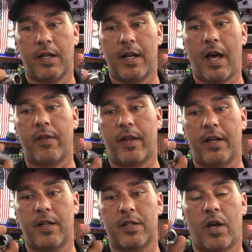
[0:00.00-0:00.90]
Now that
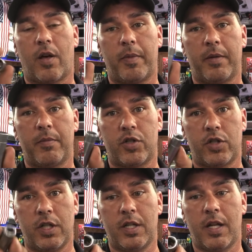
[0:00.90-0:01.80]
it has all been
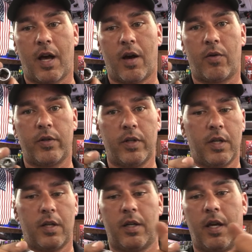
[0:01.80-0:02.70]
machined down,
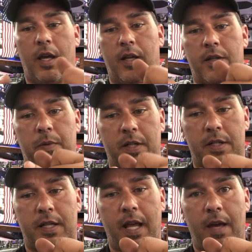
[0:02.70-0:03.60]
it's been
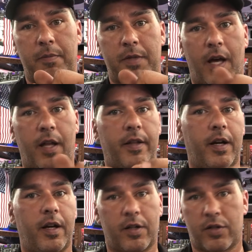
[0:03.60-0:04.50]
stamped on
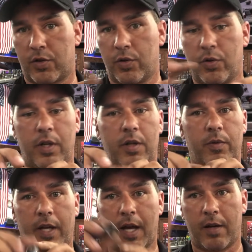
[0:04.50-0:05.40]
there, extruded.
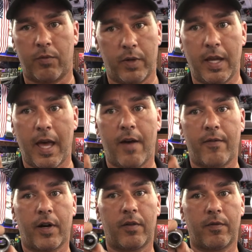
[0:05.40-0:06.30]
We have
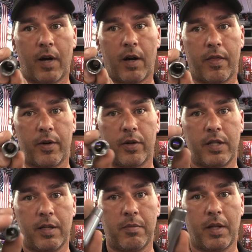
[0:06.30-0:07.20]
our
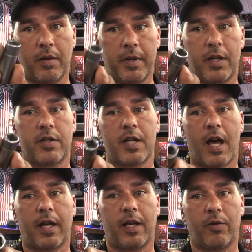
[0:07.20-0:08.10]
13 millimeter
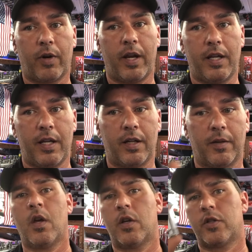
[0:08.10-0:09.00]
socket right here.
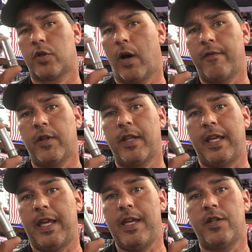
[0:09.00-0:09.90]
So after the
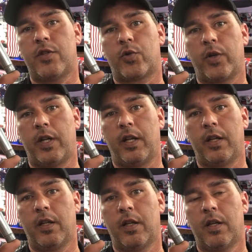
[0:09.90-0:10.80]
heat
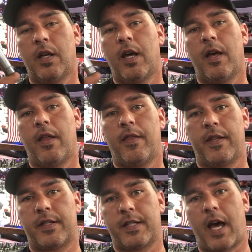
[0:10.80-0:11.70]
treating,
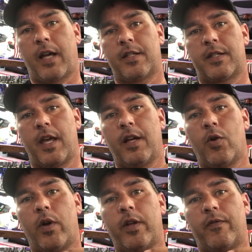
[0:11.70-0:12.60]
the sockets then
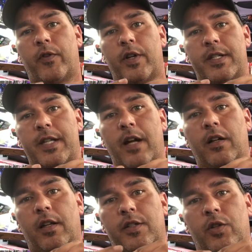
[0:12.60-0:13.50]
go in for a
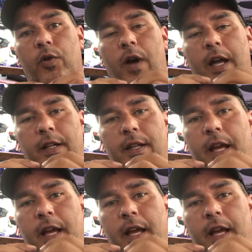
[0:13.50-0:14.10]
centerless grind, and